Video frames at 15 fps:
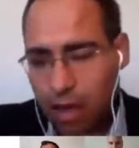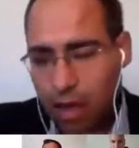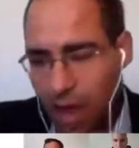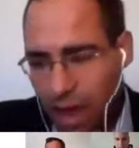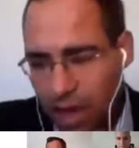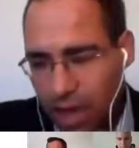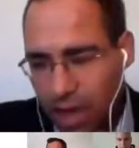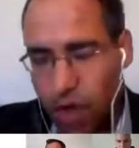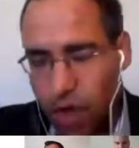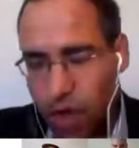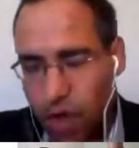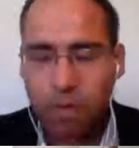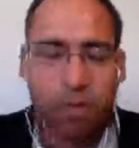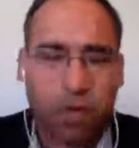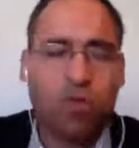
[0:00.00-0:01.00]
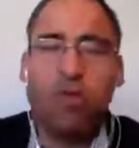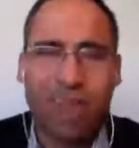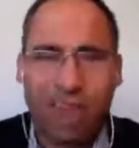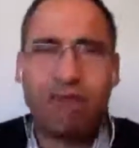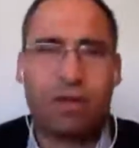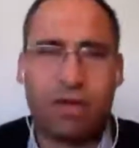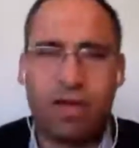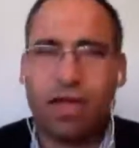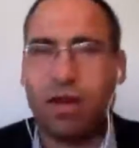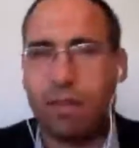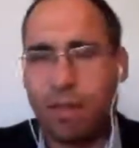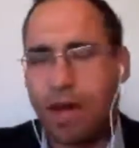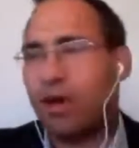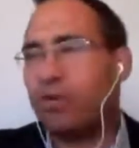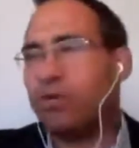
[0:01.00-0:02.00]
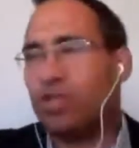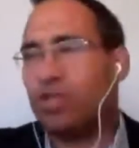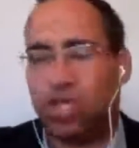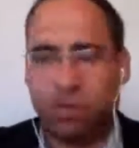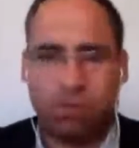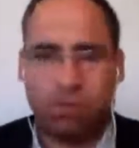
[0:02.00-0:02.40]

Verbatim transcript: i know people that they will never think about